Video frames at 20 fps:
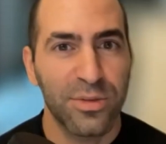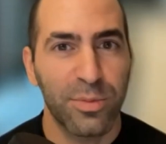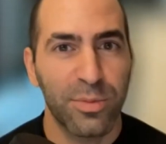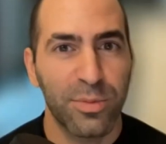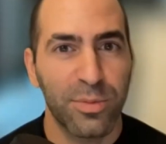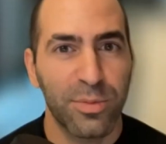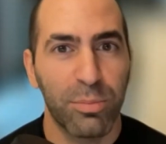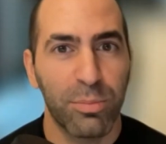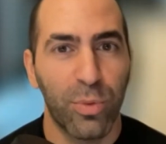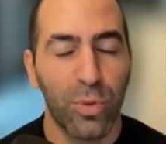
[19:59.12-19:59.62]
just
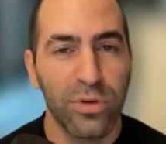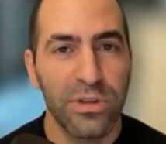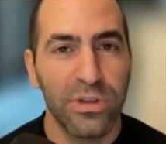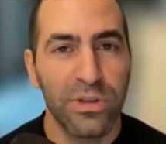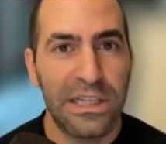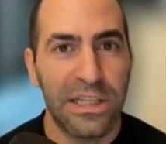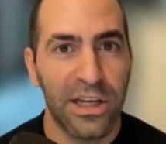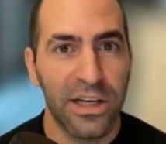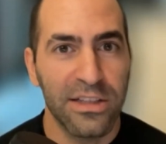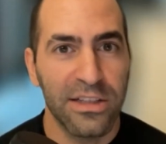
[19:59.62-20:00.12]
like
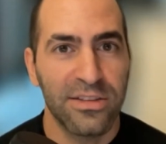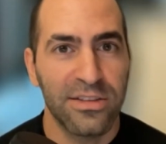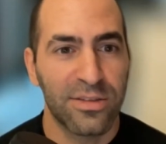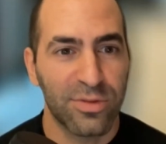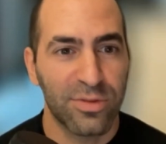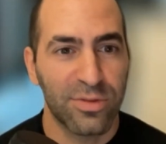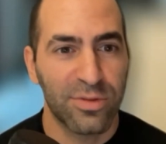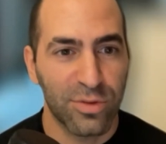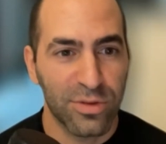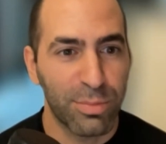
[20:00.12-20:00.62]
borderline
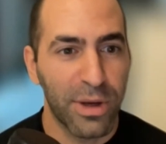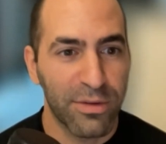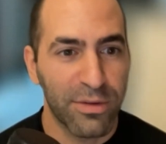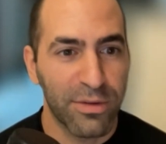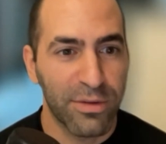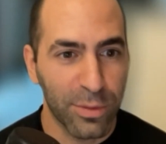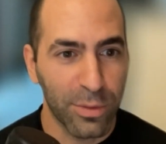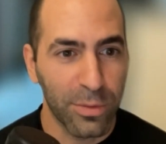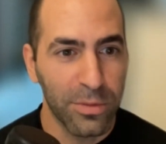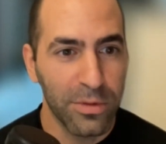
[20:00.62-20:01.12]

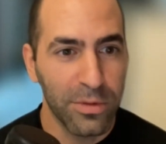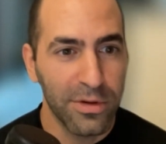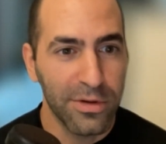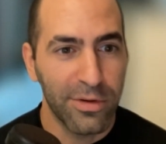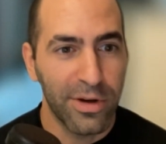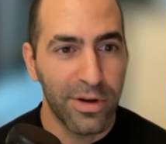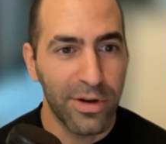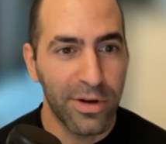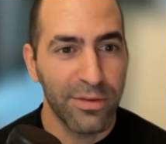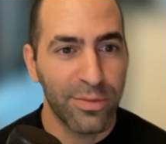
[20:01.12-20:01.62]
disrespectful,
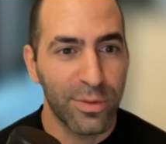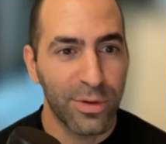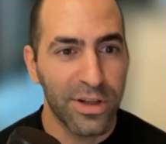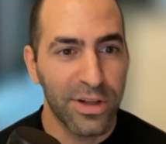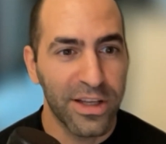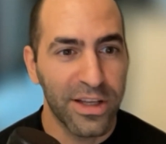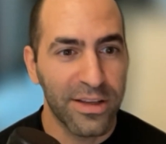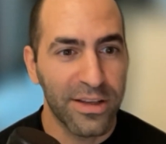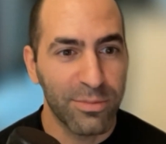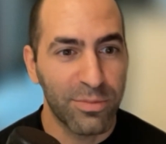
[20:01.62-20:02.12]
right?
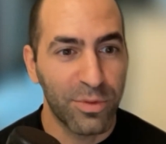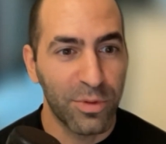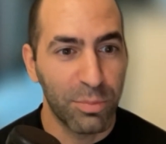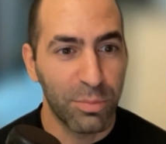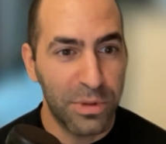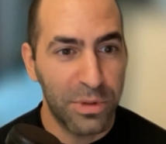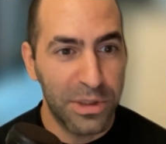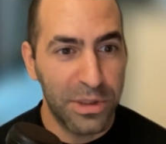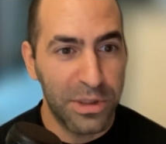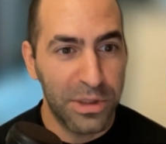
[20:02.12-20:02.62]
For
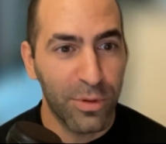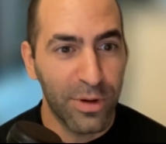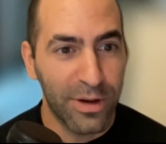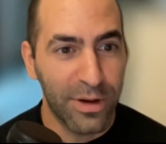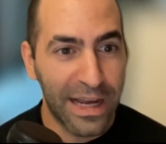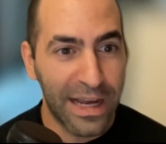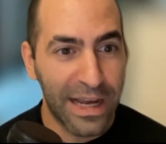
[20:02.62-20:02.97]
people